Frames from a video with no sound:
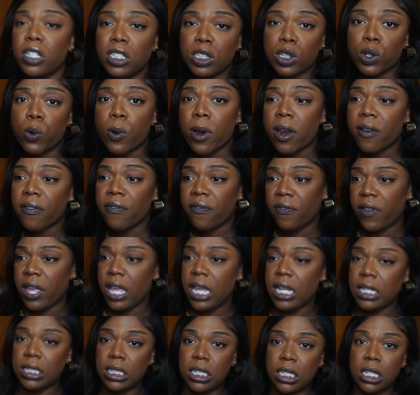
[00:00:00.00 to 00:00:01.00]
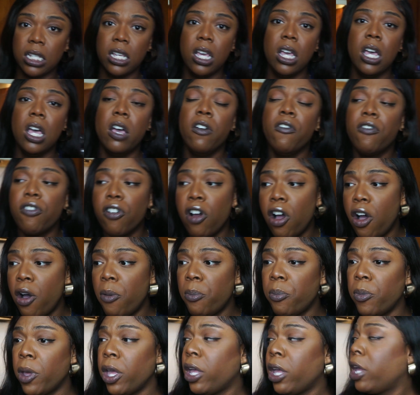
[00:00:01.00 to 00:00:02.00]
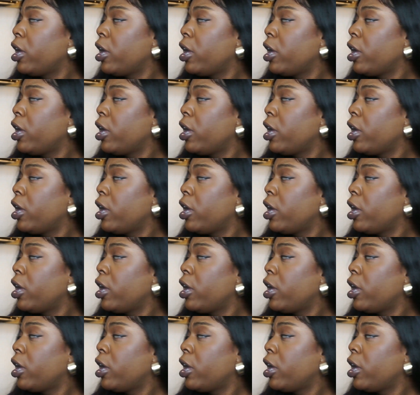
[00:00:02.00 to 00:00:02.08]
square feet from